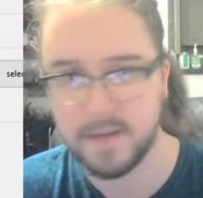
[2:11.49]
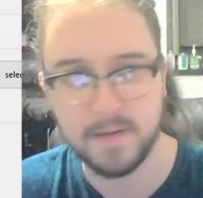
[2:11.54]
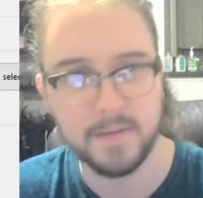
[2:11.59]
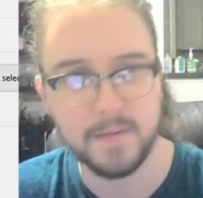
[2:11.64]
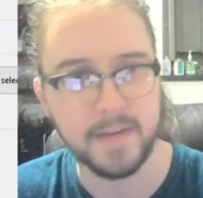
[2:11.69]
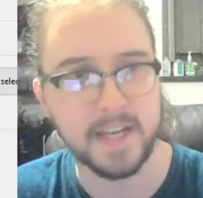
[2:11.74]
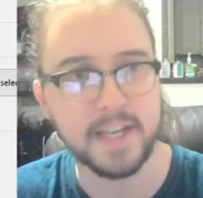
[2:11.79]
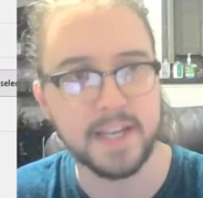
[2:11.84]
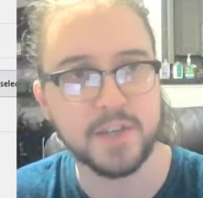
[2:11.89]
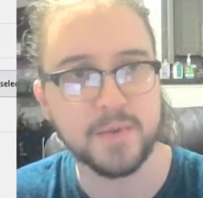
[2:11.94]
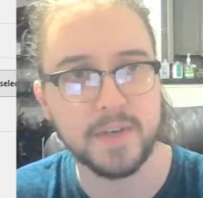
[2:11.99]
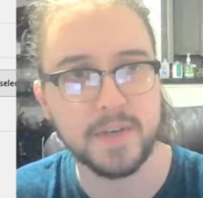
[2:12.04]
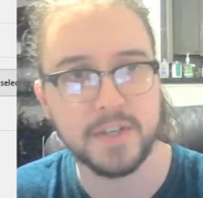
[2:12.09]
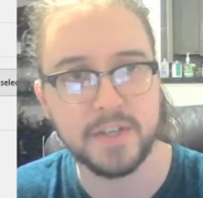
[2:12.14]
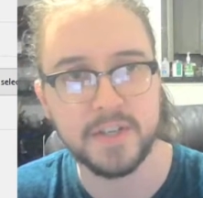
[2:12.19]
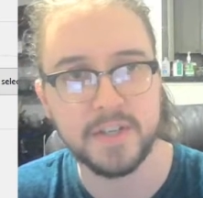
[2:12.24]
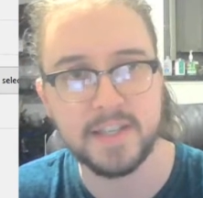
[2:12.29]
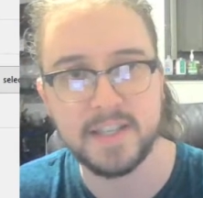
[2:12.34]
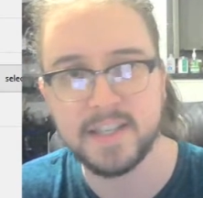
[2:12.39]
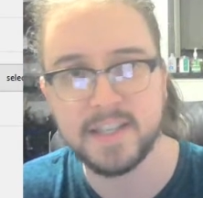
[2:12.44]
And I just want to show
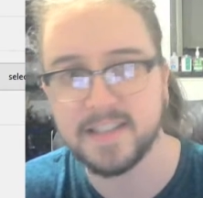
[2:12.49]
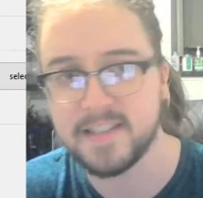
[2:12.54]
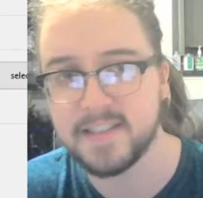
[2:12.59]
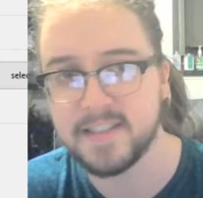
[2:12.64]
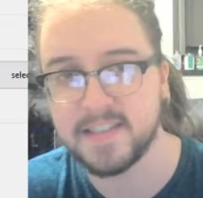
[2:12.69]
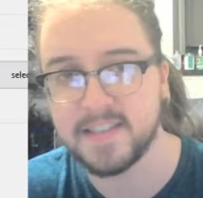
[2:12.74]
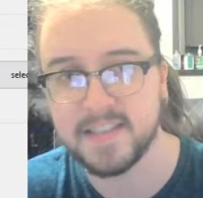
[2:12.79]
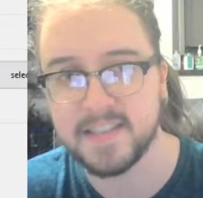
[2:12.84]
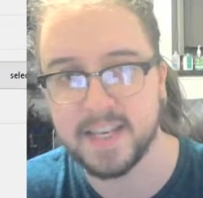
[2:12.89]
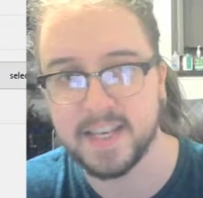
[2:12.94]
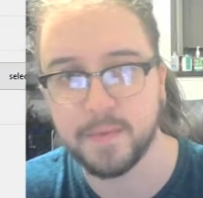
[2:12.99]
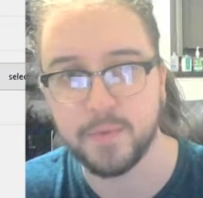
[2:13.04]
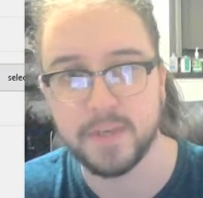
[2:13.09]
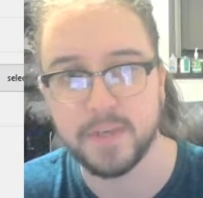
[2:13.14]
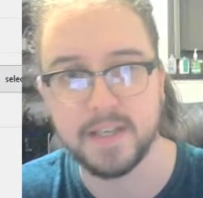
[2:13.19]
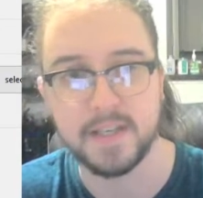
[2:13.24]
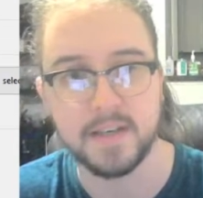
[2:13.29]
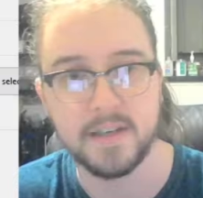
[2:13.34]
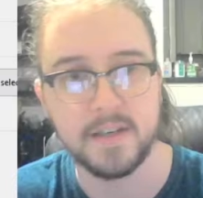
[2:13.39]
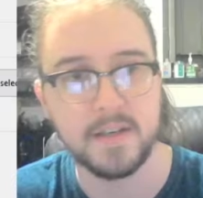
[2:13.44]
you that this is the same
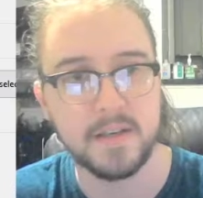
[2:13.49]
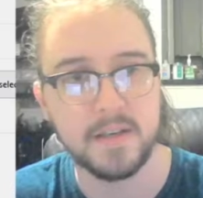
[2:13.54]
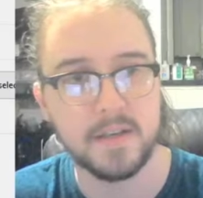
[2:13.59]
window.